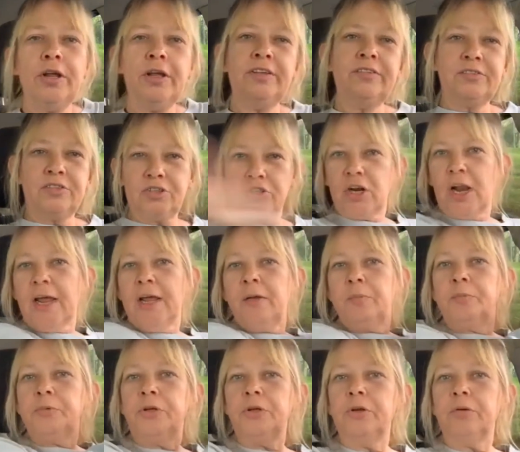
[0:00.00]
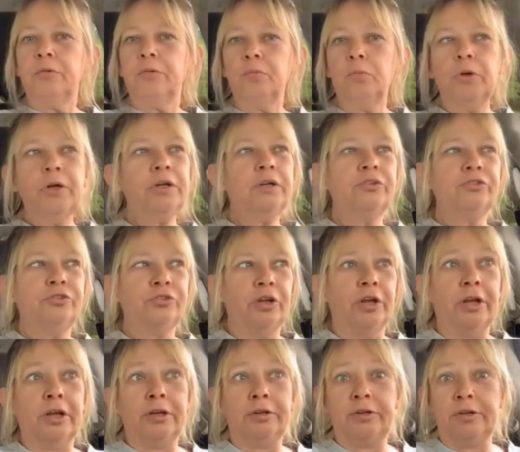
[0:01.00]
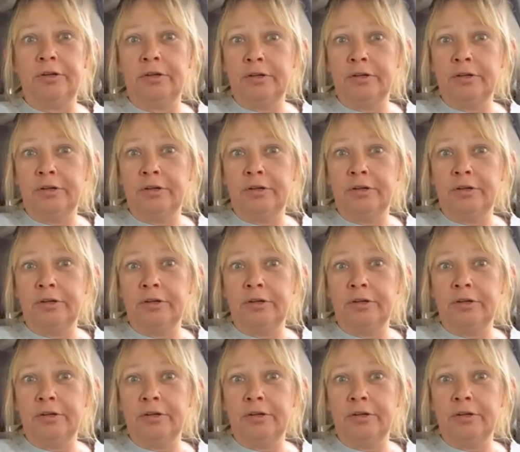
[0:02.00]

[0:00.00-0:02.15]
he slammed the window shut.